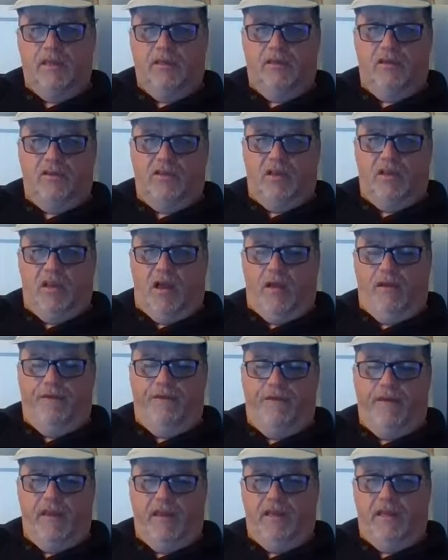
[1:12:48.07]
Does a lot of
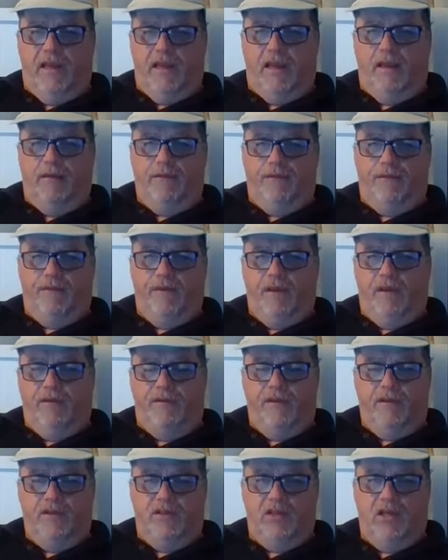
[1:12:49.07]
feeder
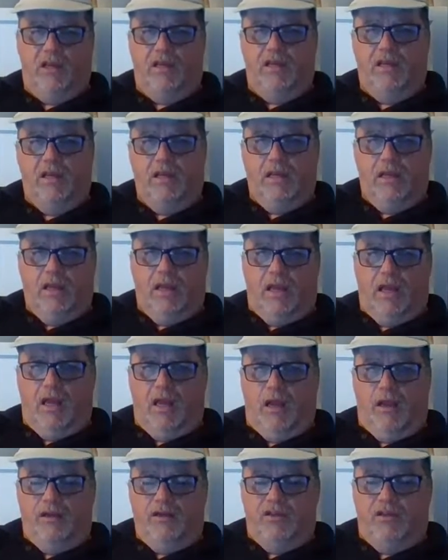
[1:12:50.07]
fishing.
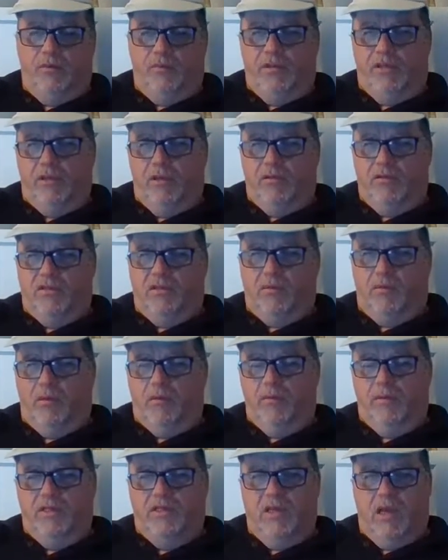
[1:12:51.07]
Should be doing
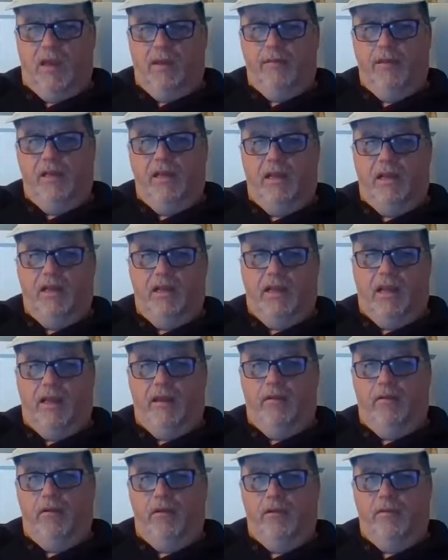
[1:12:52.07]
something with Jamie
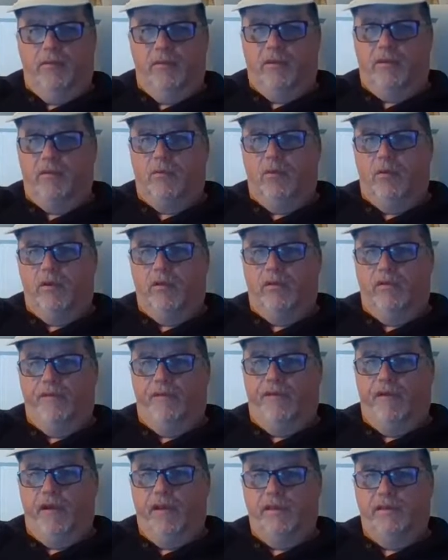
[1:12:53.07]
later on. We're quite good
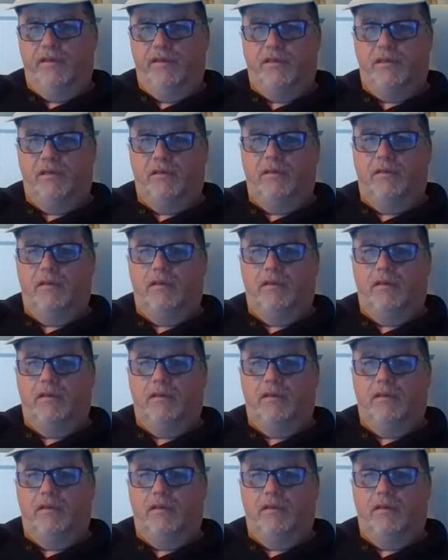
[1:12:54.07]
friends.